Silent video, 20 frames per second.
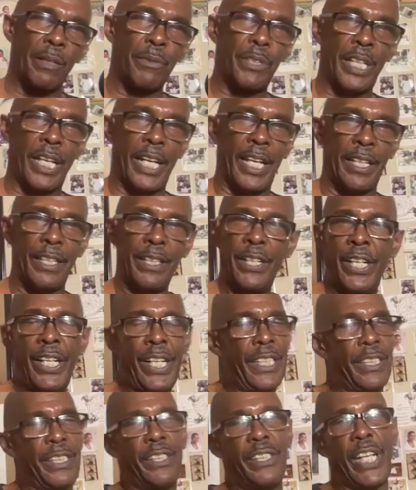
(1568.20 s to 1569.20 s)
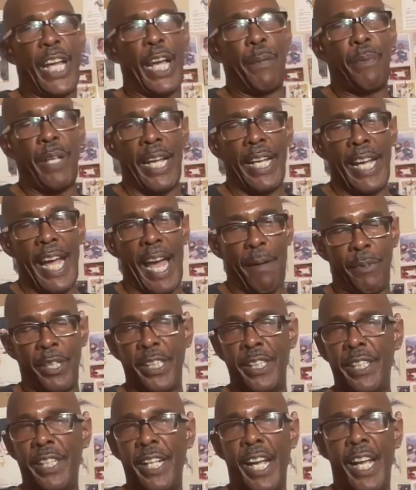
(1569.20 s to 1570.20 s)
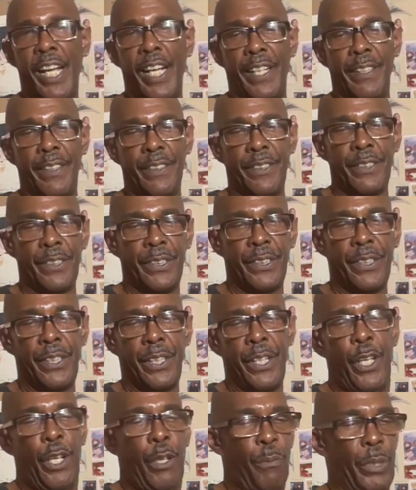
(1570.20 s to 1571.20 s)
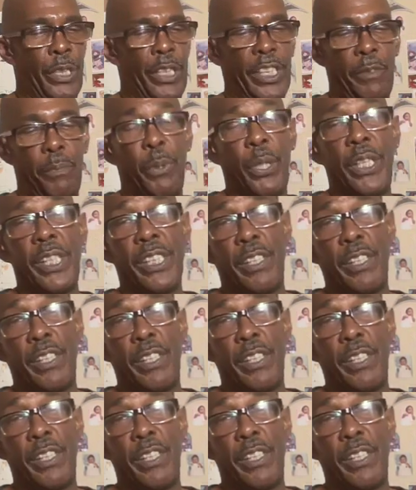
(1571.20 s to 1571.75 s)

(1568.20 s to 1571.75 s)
what I'm saying? It's the same thing happening today. But this book